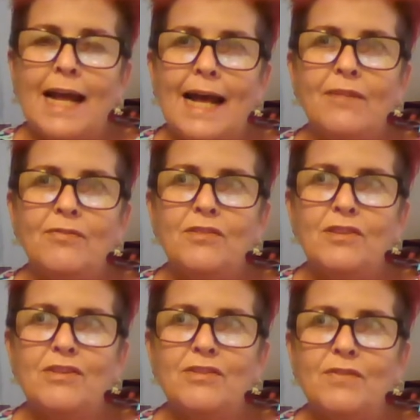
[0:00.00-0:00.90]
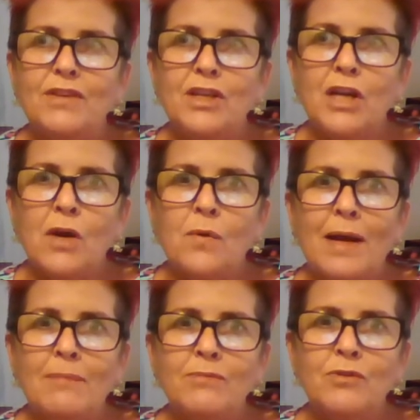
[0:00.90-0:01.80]
After this video,
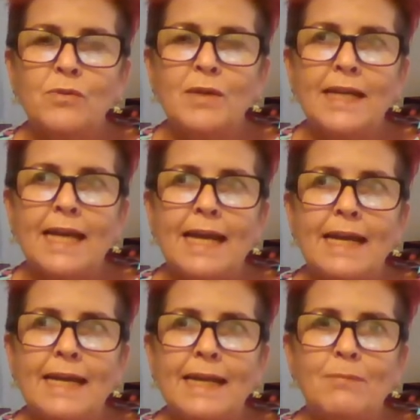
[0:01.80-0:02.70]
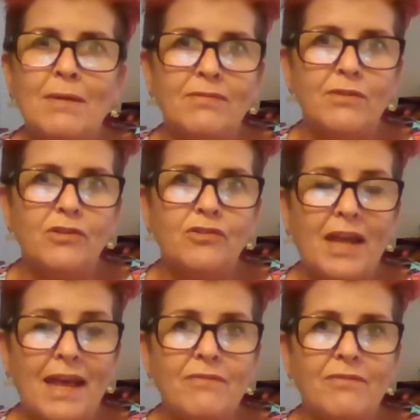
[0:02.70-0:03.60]
I'm doing a my
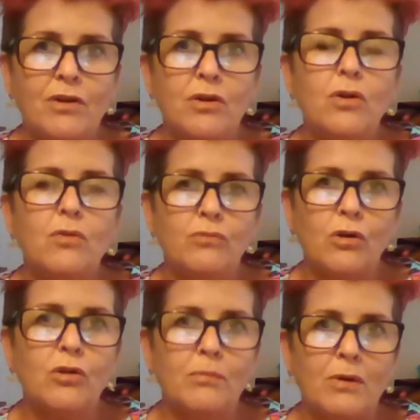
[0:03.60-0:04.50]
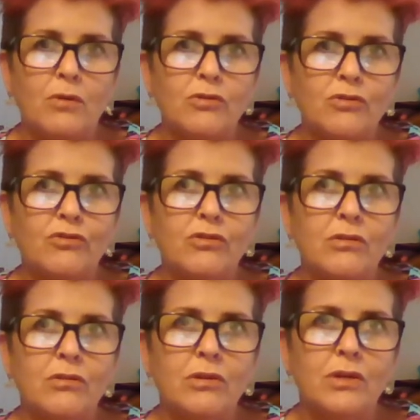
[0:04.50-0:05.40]
first ever rocker
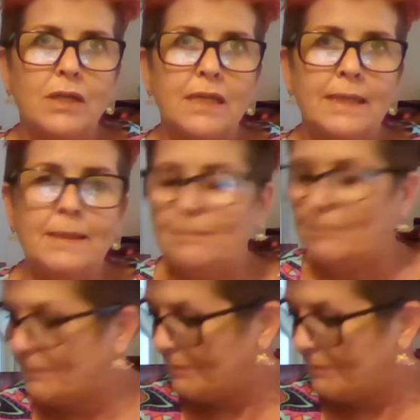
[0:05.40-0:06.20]
box um,